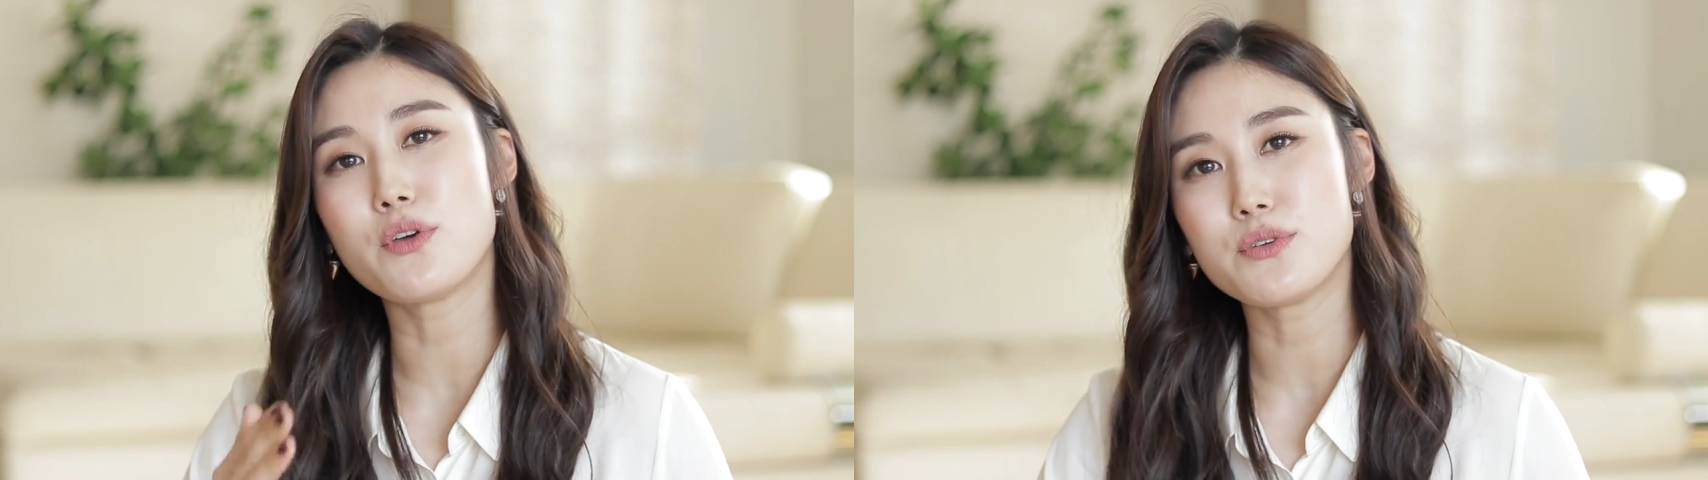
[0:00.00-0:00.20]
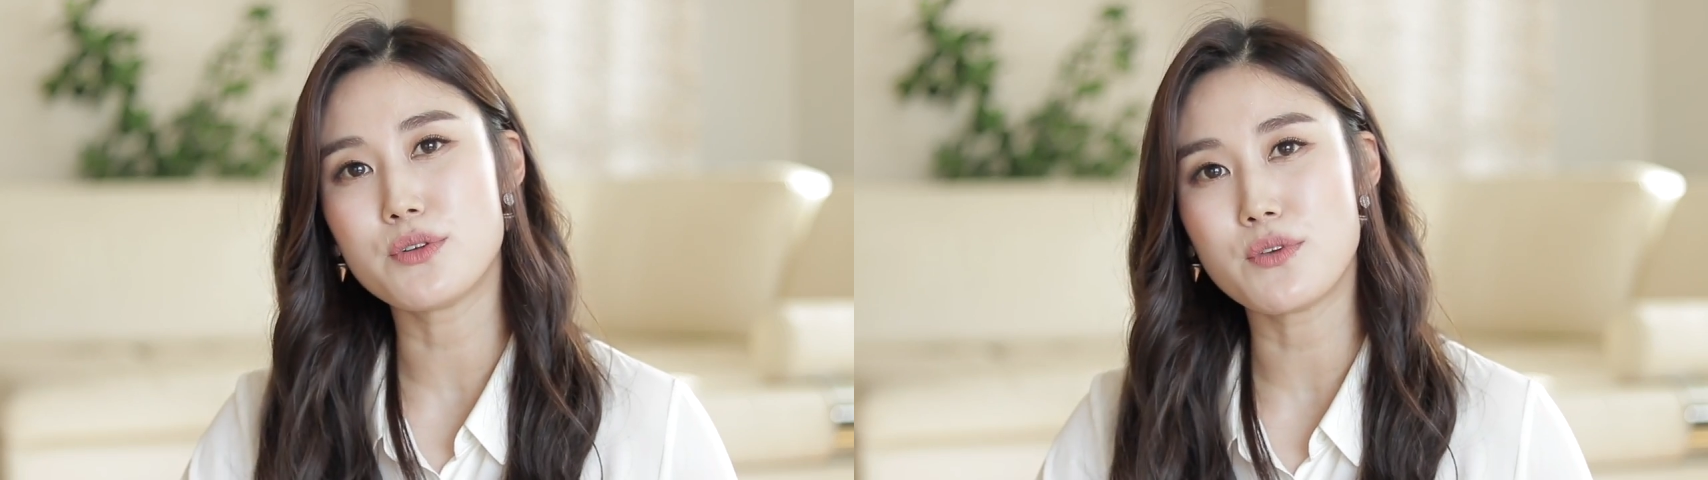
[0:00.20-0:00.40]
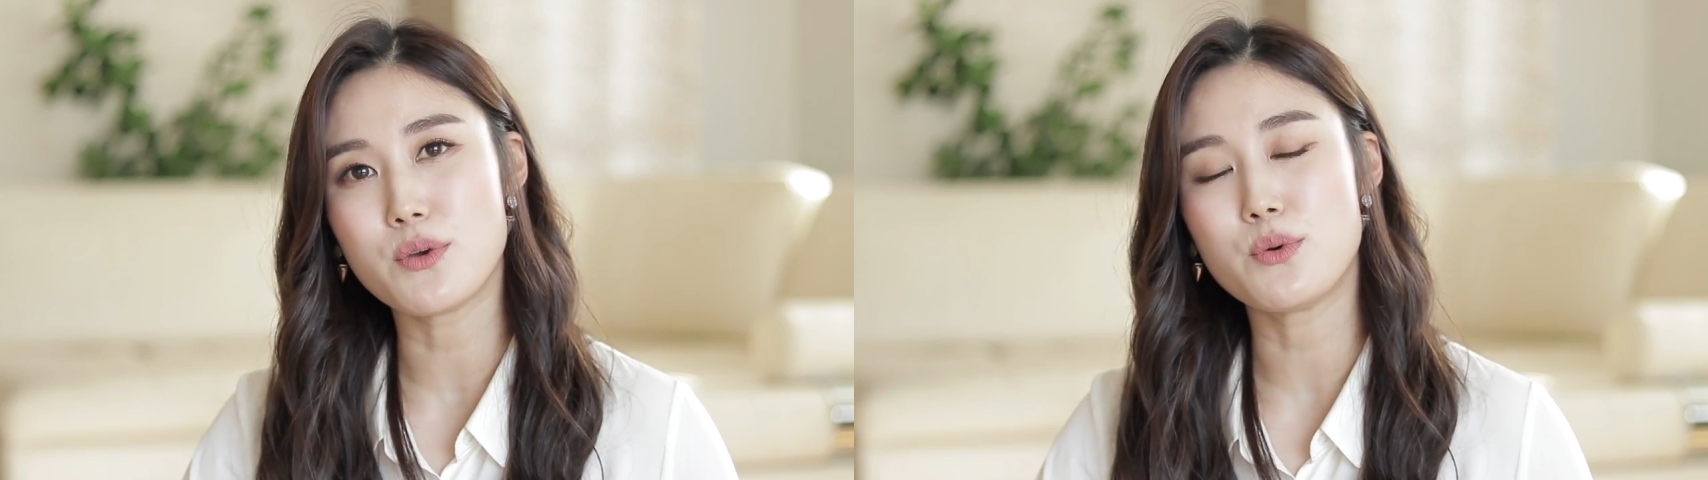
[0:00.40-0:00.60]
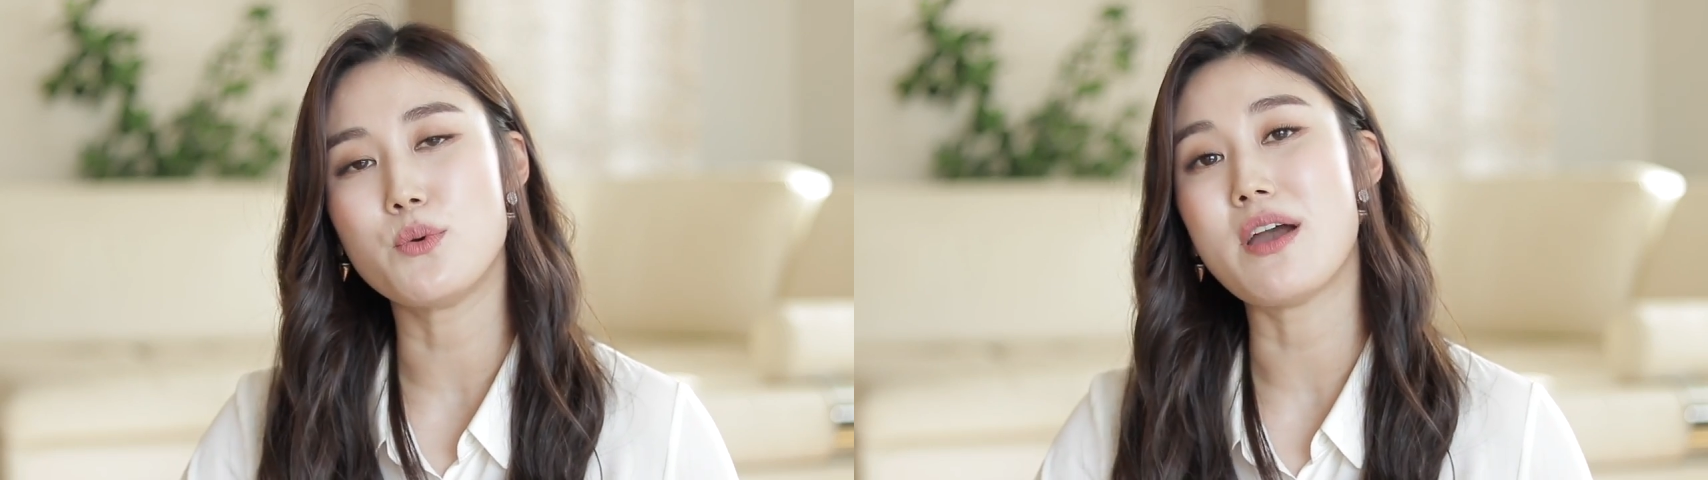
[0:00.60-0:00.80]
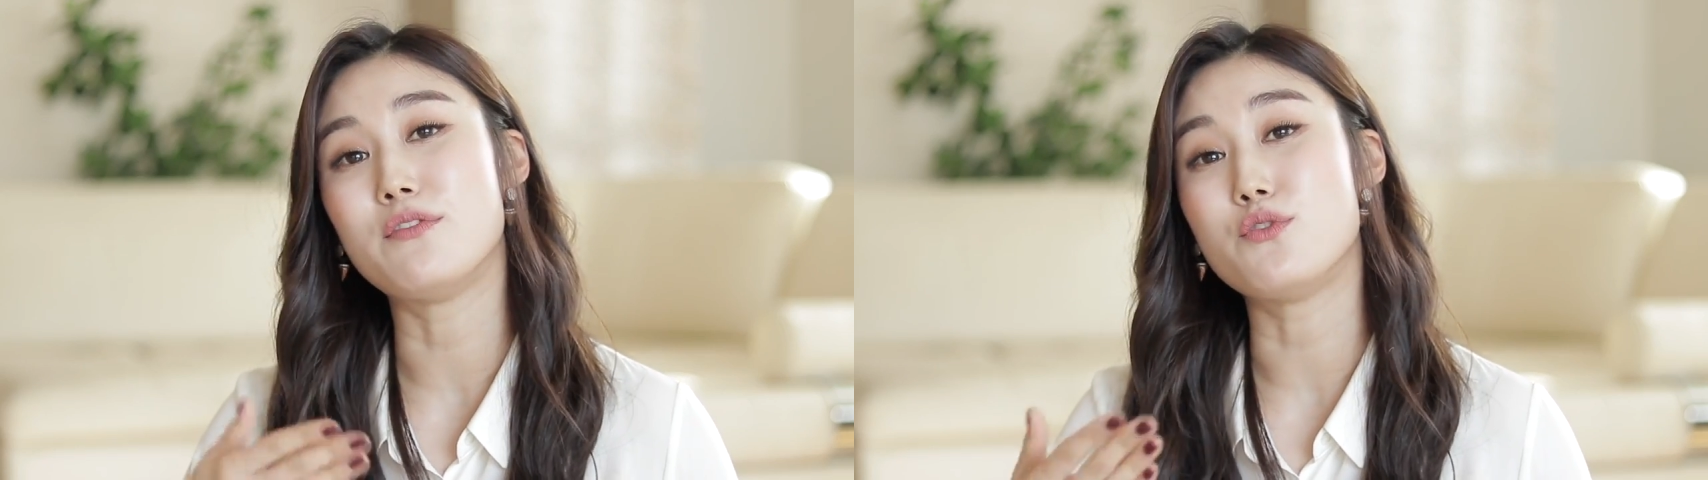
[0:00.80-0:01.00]
those of you
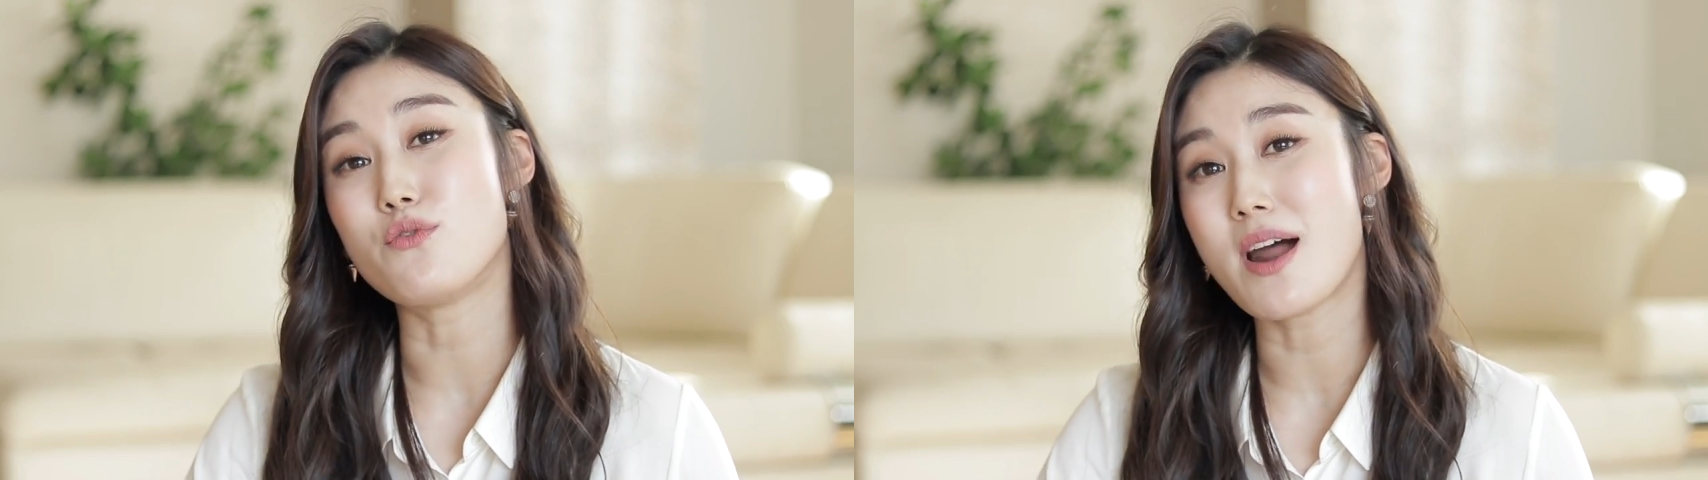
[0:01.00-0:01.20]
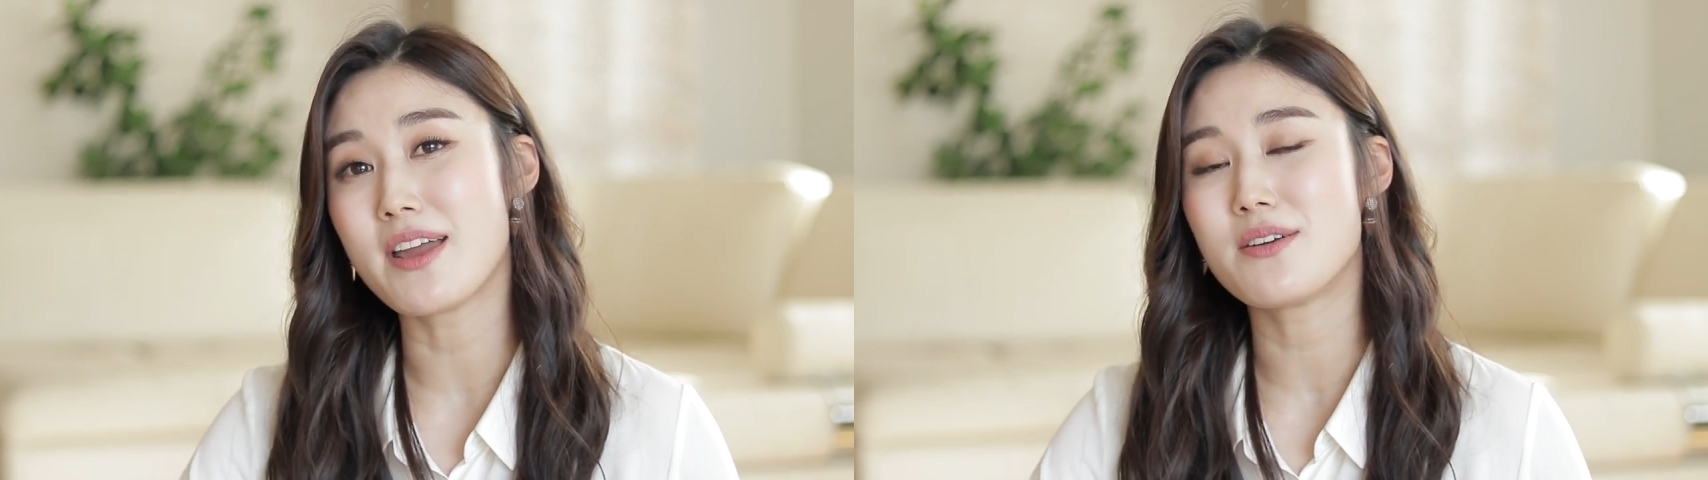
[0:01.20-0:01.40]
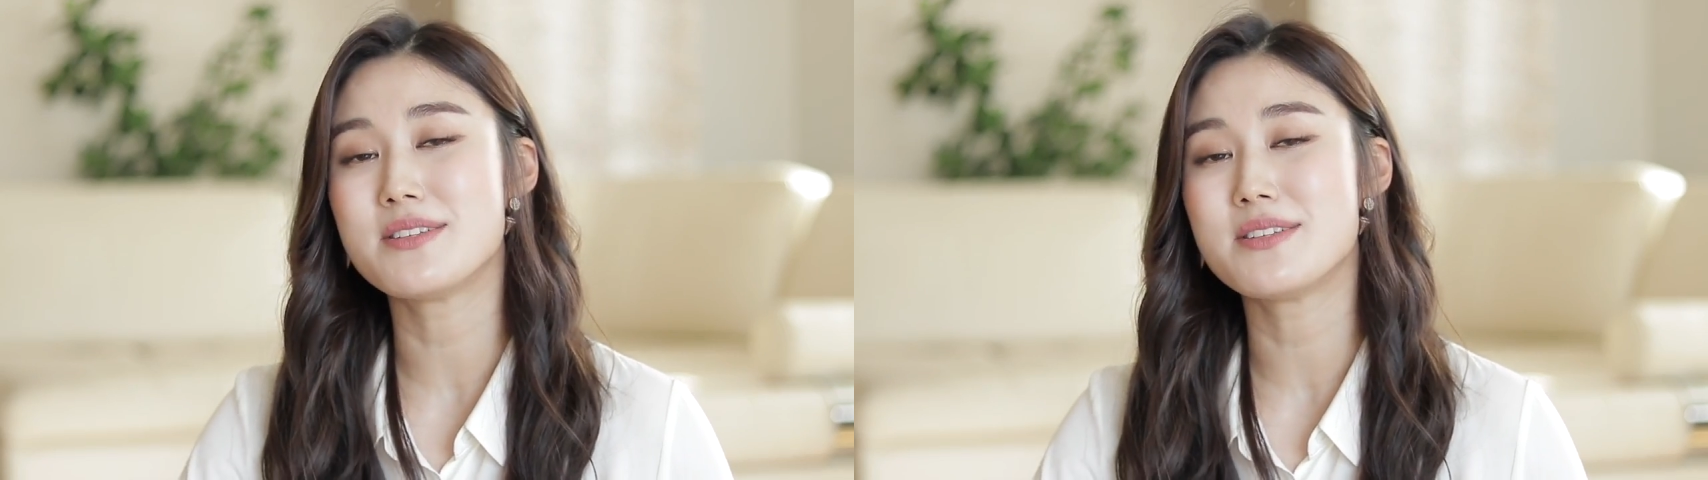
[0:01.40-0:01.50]
who have drier,